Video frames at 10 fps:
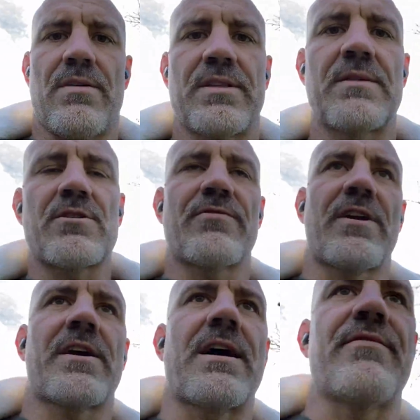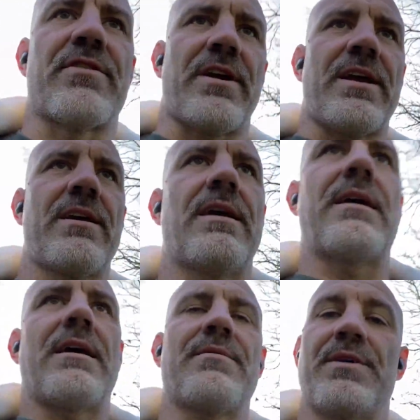in terms of recovery
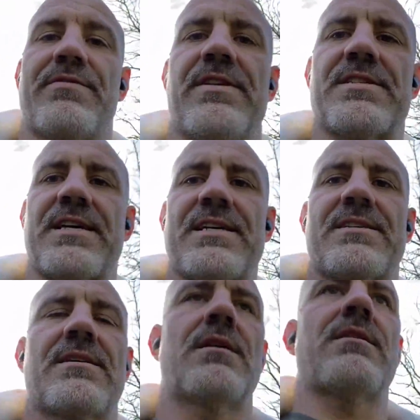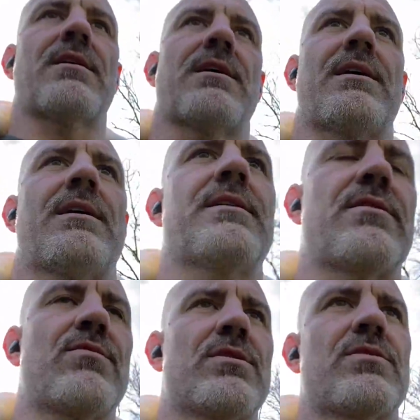in between sets,
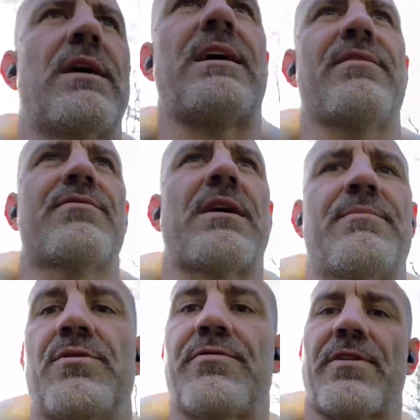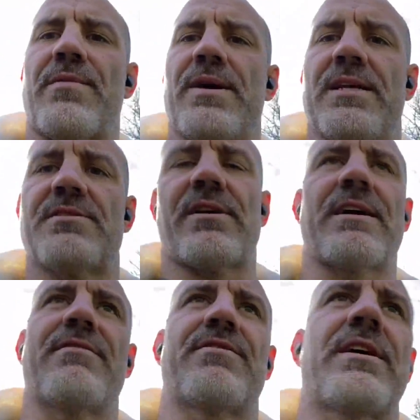you want to have up to 3 minutes
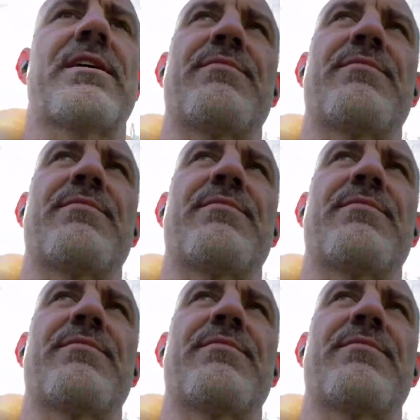recovery in